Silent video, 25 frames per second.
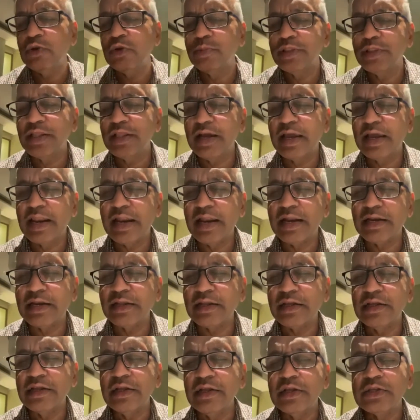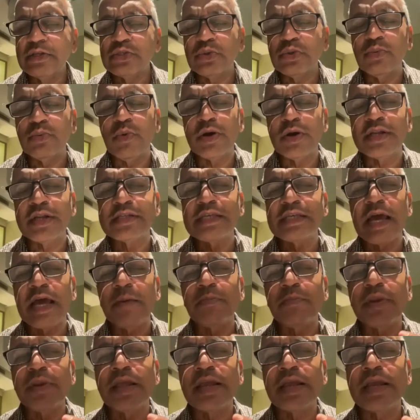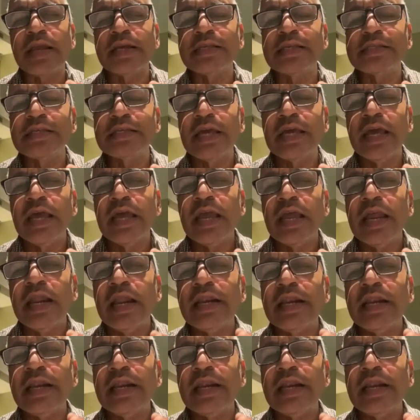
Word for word: the great. So, what is happening is it